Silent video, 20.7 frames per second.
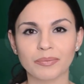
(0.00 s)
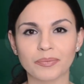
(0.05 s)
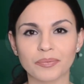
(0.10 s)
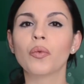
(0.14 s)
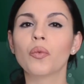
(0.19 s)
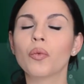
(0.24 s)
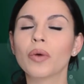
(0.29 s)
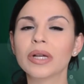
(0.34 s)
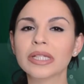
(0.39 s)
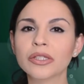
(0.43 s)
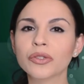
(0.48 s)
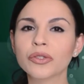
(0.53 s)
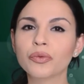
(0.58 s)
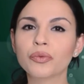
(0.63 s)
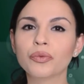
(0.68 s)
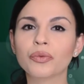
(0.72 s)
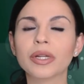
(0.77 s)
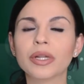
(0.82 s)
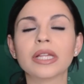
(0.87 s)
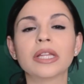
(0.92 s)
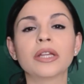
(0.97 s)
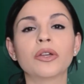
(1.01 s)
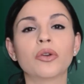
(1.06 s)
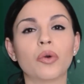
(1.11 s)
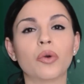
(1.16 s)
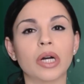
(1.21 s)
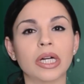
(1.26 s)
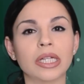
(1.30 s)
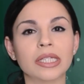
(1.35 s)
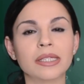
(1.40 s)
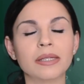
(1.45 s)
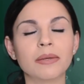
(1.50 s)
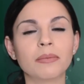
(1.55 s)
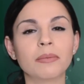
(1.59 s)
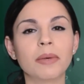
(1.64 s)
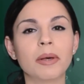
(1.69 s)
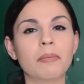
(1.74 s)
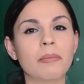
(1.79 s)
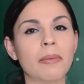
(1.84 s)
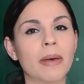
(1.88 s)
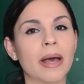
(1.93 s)
What's really
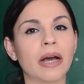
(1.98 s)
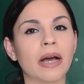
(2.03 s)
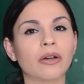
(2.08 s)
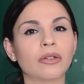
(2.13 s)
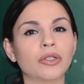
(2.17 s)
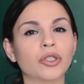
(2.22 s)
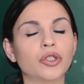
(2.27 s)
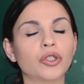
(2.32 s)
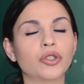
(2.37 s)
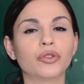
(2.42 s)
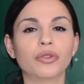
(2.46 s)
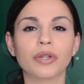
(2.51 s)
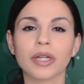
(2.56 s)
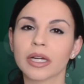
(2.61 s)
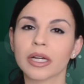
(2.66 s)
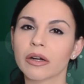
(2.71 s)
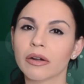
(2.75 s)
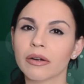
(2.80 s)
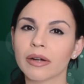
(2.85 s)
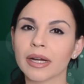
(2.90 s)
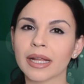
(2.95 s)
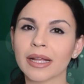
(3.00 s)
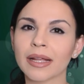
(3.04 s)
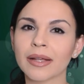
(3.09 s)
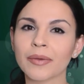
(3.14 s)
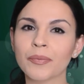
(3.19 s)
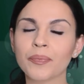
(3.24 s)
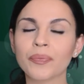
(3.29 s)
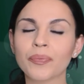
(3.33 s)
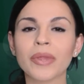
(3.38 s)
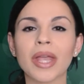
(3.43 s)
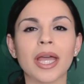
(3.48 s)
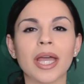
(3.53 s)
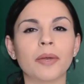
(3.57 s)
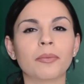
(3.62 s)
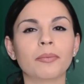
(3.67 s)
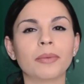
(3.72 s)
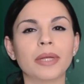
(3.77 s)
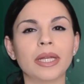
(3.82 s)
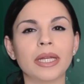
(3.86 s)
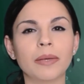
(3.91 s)
awesome about triggering
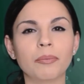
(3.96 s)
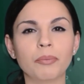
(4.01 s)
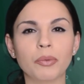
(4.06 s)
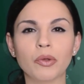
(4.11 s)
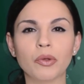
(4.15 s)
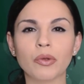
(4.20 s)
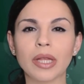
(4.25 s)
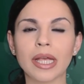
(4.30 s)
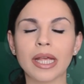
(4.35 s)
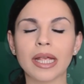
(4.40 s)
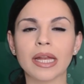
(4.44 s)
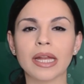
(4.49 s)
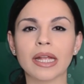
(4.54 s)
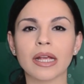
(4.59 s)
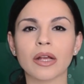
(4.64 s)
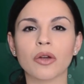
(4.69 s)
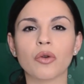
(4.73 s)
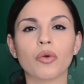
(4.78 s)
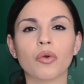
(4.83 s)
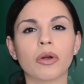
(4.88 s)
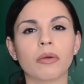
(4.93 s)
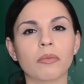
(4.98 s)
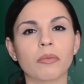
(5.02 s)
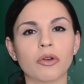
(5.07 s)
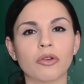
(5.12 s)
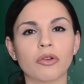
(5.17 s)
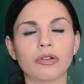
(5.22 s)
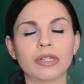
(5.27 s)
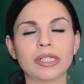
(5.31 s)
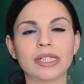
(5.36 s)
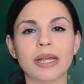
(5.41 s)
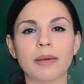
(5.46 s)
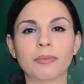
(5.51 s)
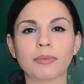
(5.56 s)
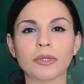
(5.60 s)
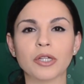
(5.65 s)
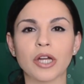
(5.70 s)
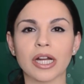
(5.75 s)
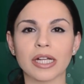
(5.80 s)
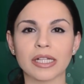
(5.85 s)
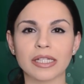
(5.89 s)
and manipulating hormone
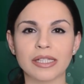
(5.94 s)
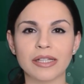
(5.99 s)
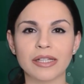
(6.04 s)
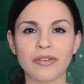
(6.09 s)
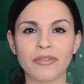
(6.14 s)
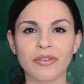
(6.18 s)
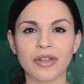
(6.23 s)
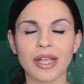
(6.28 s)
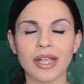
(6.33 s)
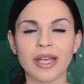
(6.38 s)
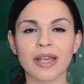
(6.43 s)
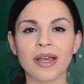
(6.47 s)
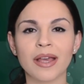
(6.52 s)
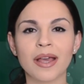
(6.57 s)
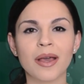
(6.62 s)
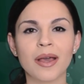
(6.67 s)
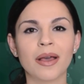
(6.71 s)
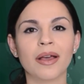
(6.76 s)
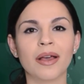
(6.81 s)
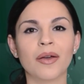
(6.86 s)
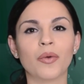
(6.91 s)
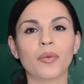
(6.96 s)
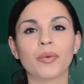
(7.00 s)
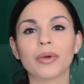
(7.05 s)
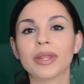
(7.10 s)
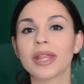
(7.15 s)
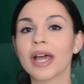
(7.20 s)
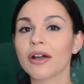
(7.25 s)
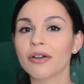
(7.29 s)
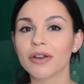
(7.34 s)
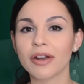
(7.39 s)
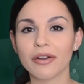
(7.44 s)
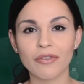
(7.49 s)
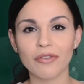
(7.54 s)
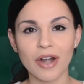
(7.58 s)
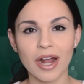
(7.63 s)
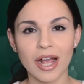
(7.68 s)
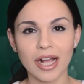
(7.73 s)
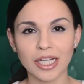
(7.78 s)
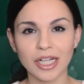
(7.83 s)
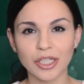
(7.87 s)
receptor activity without
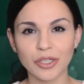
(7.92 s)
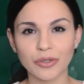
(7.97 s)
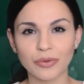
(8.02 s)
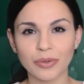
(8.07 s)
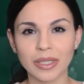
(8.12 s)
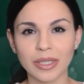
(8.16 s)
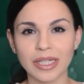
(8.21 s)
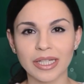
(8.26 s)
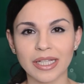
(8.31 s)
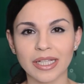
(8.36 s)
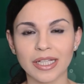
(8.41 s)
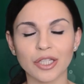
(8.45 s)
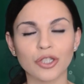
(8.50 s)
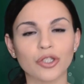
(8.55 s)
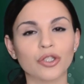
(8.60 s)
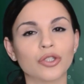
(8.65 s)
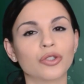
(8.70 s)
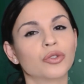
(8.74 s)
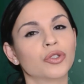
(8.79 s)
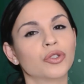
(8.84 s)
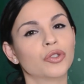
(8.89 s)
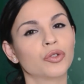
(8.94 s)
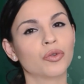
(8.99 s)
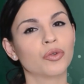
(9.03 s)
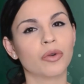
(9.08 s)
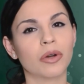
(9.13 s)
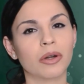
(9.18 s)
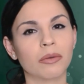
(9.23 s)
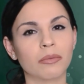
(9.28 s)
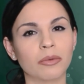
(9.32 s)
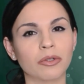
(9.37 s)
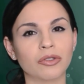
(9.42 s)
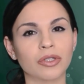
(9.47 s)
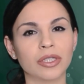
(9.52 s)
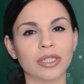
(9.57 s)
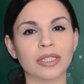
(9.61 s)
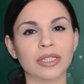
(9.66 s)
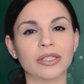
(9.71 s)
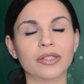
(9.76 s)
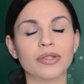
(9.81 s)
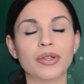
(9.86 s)
ever actually introducing hormones
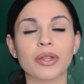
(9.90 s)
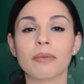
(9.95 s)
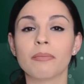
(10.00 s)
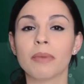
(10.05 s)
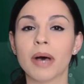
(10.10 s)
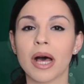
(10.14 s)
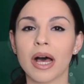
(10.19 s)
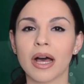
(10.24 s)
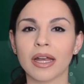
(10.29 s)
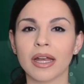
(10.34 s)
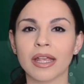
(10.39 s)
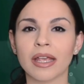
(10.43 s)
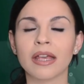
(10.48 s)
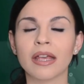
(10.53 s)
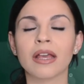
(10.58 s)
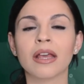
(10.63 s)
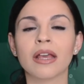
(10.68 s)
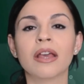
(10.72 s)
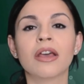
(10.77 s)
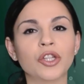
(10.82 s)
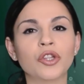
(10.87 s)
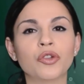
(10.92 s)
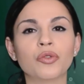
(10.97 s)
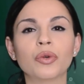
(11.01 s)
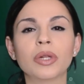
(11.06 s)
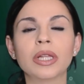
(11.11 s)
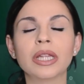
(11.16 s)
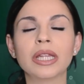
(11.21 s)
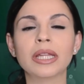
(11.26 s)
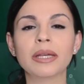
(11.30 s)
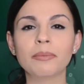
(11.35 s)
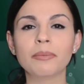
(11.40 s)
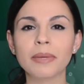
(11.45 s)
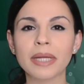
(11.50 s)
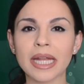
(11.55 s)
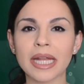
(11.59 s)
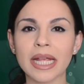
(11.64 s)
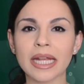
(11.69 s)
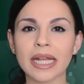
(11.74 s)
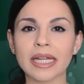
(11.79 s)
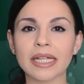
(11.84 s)
into the body, you
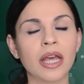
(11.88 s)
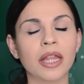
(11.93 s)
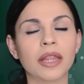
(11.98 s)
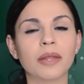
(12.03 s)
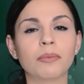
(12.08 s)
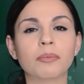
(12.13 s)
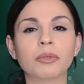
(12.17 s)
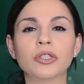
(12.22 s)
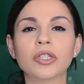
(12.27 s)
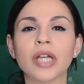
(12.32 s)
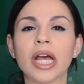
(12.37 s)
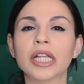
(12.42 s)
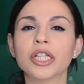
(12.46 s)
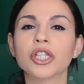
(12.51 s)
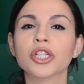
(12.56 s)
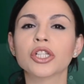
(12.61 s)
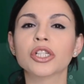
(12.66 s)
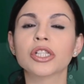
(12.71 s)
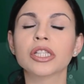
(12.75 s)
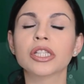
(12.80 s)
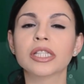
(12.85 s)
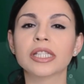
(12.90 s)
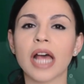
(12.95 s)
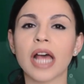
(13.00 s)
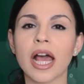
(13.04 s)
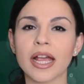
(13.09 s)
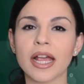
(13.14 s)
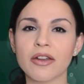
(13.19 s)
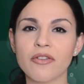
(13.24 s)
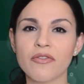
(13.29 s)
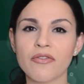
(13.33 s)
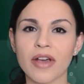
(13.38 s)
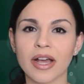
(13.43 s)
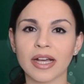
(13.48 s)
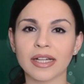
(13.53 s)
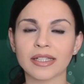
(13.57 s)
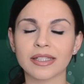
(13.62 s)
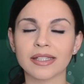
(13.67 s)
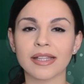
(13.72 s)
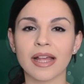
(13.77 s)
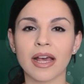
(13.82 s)
eliminate the potential side
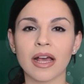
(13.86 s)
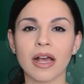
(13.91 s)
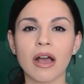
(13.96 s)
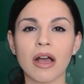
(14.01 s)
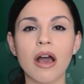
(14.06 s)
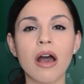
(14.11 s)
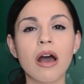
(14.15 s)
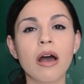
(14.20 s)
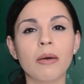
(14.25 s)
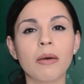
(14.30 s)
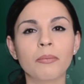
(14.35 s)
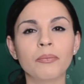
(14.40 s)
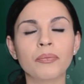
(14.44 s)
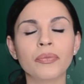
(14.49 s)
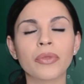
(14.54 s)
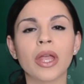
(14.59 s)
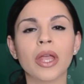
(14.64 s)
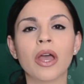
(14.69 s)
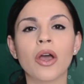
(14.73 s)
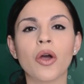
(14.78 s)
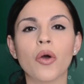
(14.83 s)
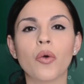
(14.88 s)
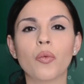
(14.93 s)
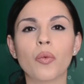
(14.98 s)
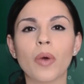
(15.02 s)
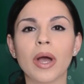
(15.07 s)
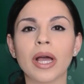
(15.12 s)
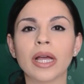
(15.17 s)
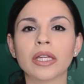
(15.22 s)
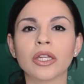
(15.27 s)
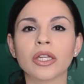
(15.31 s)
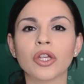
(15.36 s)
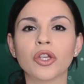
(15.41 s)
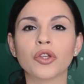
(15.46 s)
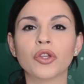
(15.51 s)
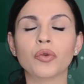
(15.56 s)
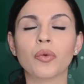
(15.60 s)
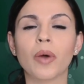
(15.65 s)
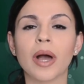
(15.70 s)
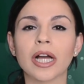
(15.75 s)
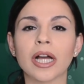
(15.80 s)
effects that come when
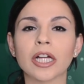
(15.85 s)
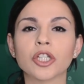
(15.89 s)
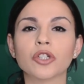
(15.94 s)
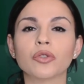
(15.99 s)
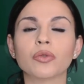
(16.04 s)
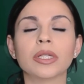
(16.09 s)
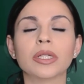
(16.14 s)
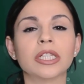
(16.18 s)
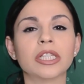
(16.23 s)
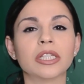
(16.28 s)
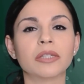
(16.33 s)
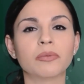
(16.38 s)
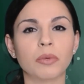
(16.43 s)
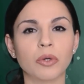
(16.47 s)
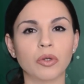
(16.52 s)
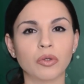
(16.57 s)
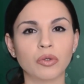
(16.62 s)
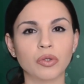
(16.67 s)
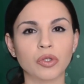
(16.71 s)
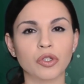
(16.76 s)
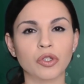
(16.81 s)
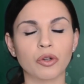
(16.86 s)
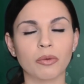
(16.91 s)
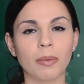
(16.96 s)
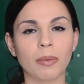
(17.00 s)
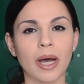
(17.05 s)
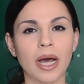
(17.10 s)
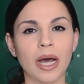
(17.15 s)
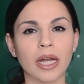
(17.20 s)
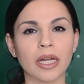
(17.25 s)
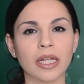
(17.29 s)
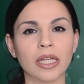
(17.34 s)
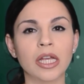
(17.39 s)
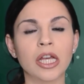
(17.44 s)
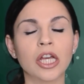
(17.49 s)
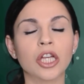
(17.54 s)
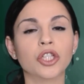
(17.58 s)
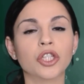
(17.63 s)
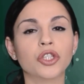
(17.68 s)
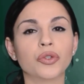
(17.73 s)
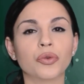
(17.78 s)
you actually expose your body
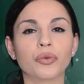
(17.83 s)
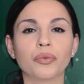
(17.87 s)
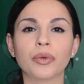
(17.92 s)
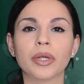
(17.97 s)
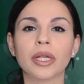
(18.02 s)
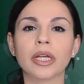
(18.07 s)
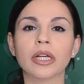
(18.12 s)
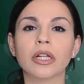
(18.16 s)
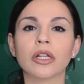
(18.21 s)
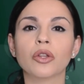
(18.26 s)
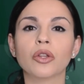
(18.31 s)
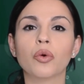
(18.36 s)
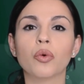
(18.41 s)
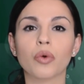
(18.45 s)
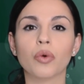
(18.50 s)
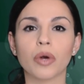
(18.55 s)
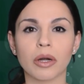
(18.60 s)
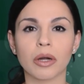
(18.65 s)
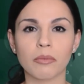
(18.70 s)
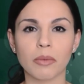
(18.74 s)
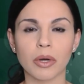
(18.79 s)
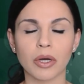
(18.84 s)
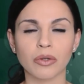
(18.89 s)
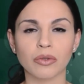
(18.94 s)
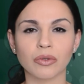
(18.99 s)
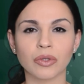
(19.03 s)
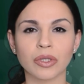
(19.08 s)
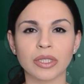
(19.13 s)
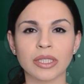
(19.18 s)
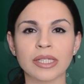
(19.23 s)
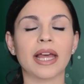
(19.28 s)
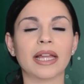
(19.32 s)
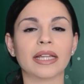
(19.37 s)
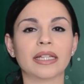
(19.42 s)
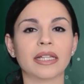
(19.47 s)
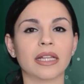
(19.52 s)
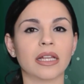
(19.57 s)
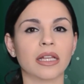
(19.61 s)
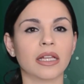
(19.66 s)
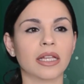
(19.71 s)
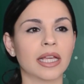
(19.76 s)
to real hormones
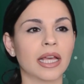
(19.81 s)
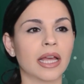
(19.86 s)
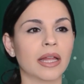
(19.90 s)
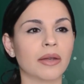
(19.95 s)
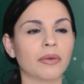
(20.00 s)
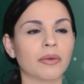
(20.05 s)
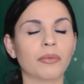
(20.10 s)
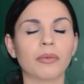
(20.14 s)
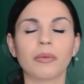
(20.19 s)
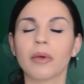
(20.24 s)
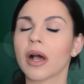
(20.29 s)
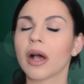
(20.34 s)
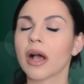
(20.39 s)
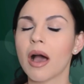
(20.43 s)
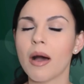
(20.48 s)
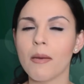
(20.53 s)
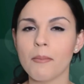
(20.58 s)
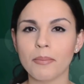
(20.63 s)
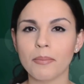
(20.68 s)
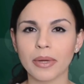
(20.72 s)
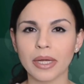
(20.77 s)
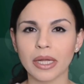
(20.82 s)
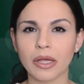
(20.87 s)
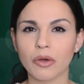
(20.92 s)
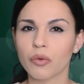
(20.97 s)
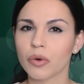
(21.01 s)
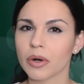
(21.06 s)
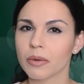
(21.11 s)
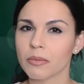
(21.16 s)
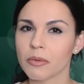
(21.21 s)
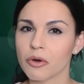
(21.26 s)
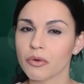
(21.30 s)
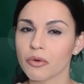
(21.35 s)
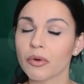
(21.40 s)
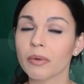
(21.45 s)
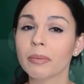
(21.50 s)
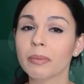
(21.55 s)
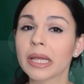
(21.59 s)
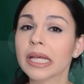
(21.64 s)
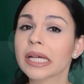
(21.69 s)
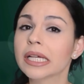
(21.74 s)
that can accompany hormone
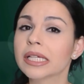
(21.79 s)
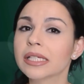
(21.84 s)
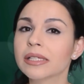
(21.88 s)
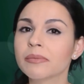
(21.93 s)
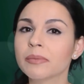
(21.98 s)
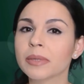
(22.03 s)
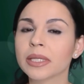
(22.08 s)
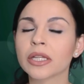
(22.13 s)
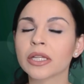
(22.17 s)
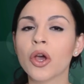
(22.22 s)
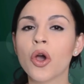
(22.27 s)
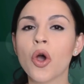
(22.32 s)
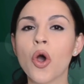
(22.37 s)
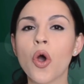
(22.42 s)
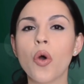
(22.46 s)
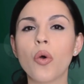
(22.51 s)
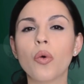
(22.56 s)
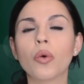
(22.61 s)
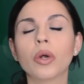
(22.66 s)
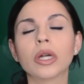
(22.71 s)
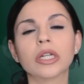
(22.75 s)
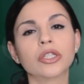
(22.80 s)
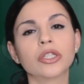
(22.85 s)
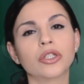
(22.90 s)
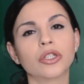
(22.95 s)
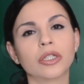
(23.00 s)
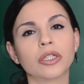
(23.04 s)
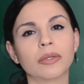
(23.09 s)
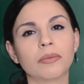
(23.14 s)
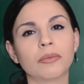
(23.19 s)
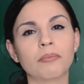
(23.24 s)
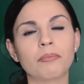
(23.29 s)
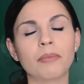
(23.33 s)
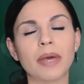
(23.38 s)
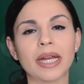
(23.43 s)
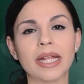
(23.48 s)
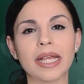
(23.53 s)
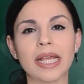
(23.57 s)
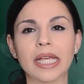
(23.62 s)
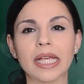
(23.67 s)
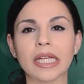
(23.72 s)
replacement or certain
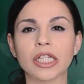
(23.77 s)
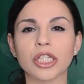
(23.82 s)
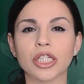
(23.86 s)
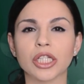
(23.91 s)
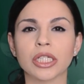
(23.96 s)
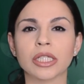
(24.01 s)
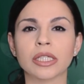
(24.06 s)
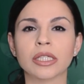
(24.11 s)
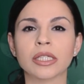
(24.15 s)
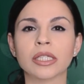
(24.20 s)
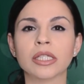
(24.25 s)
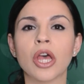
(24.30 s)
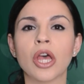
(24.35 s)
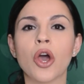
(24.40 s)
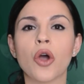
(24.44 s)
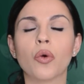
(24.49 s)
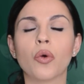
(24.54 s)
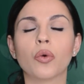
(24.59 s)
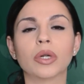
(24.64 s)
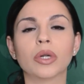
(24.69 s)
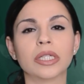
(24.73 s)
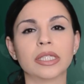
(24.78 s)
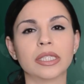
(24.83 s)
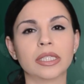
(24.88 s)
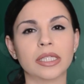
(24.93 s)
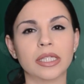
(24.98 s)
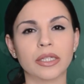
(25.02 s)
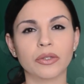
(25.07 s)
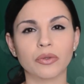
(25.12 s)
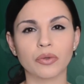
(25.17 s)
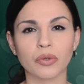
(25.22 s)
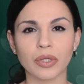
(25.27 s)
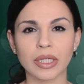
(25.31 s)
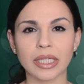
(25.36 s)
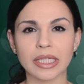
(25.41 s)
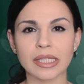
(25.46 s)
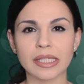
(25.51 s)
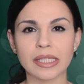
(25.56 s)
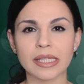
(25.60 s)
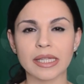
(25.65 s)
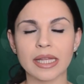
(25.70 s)
medications or
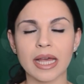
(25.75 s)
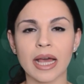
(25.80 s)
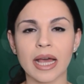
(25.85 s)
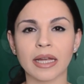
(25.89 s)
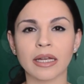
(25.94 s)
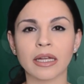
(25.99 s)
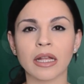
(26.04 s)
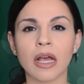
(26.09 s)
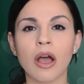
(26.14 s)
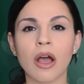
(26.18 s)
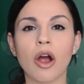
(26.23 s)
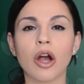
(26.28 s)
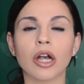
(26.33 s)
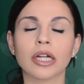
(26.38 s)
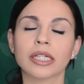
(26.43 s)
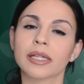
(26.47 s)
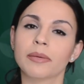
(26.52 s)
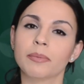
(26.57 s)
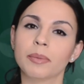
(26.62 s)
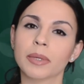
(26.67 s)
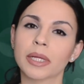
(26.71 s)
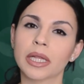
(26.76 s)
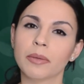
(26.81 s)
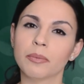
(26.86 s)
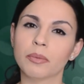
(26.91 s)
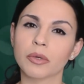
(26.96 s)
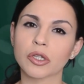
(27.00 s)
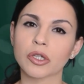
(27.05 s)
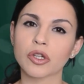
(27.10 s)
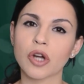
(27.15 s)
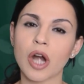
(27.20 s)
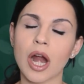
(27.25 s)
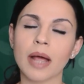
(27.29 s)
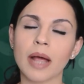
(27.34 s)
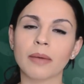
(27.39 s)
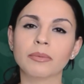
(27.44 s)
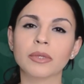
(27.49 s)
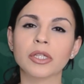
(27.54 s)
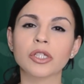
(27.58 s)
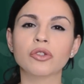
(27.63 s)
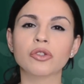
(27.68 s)
steroids that are typically prescribed.